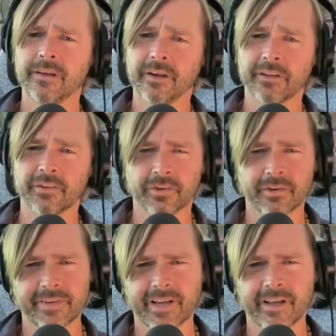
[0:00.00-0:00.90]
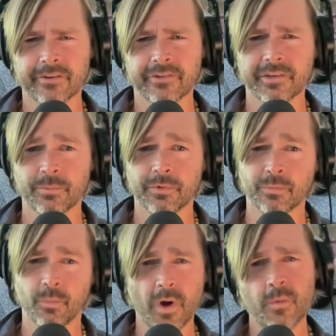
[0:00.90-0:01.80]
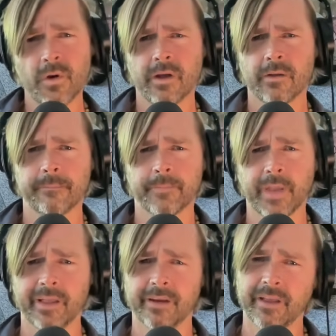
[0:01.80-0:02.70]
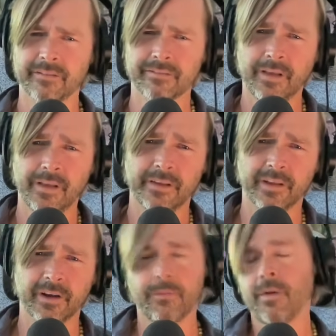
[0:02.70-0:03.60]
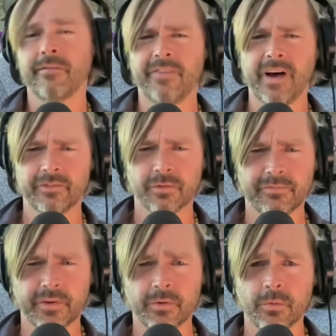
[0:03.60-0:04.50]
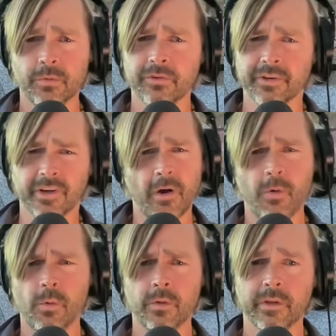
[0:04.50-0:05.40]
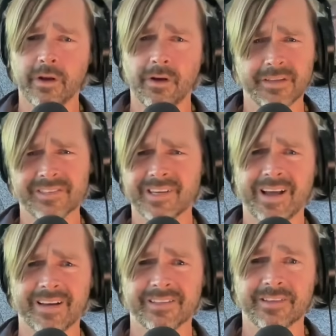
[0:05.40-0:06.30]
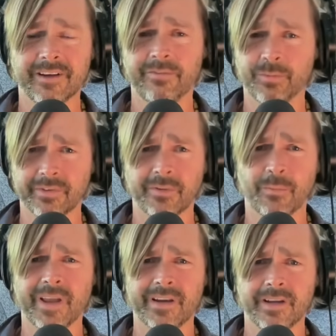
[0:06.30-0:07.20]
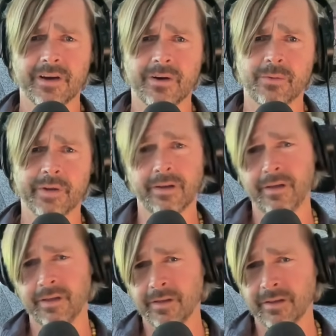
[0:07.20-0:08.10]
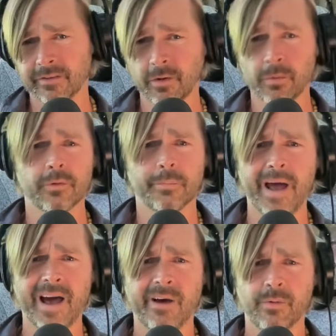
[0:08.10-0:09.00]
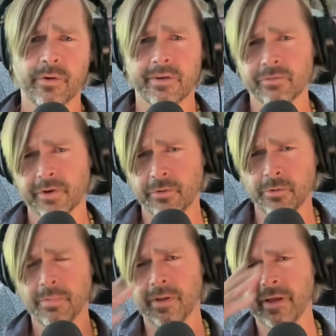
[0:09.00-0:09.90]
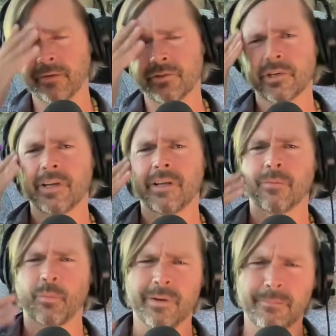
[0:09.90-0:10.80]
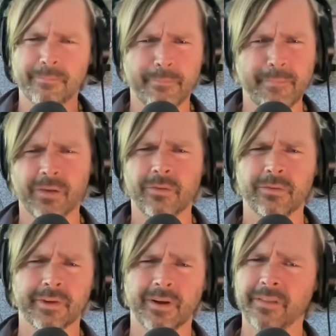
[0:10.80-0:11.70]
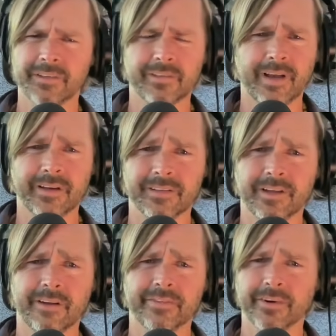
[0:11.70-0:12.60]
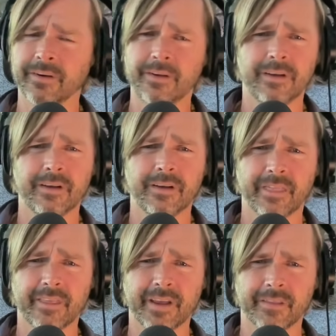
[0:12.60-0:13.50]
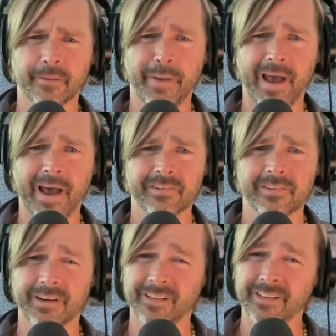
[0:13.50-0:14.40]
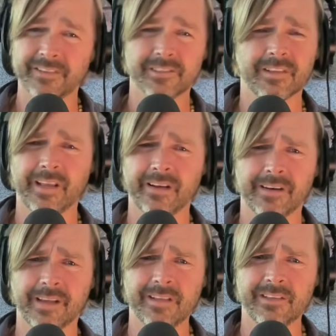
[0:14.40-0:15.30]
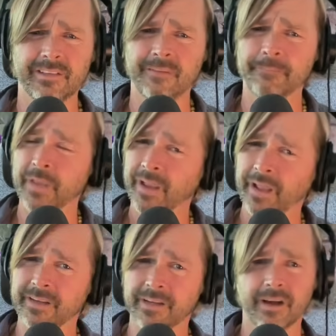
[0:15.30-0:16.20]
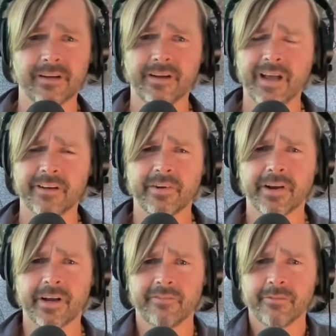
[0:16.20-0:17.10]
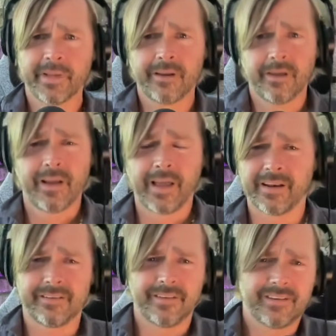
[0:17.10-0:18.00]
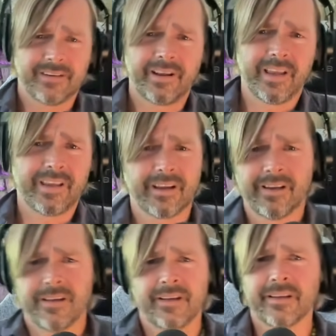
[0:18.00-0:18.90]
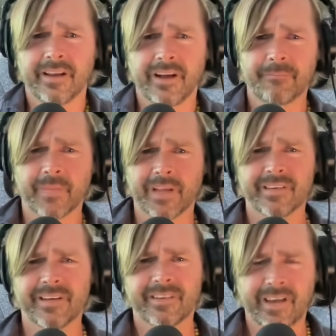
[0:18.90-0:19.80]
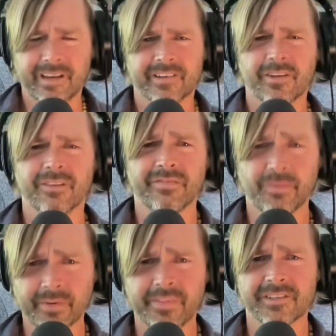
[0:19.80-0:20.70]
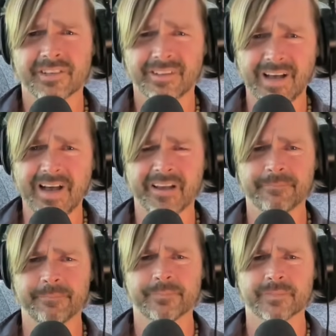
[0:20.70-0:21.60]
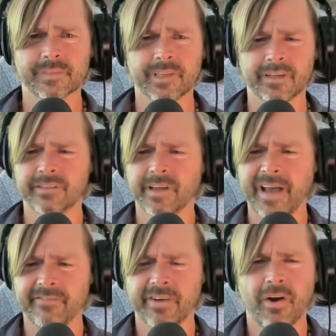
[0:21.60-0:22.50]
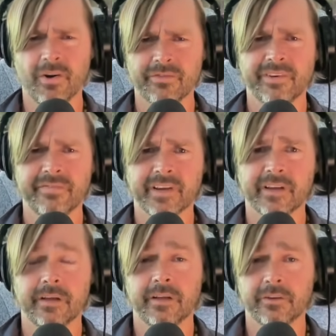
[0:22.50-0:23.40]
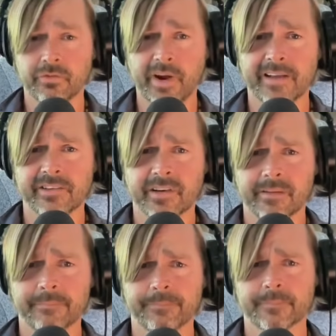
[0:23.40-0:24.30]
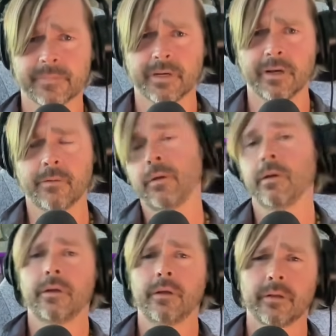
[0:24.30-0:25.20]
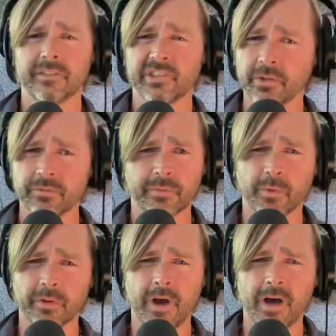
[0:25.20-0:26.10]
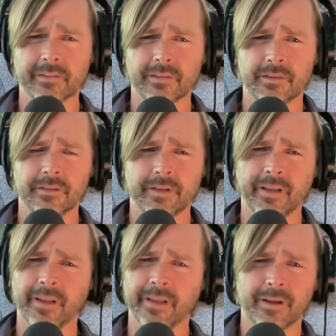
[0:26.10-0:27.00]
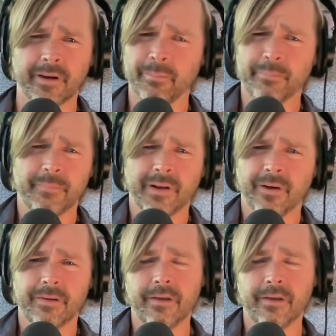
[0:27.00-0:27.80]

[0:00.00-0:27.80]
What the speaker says: conserving energy was woke and you know, fossil fuels and coal and all this kind of stuff was the way to go, and solar power and renewable energy and windmills and all this kind of stuff are a thing of the past. And he legislated against it and he cut it out of our government, and it didn't take, you know, it didn't take till the 4th of July to have a horrific tragedy. You know, children were lost in a, you know,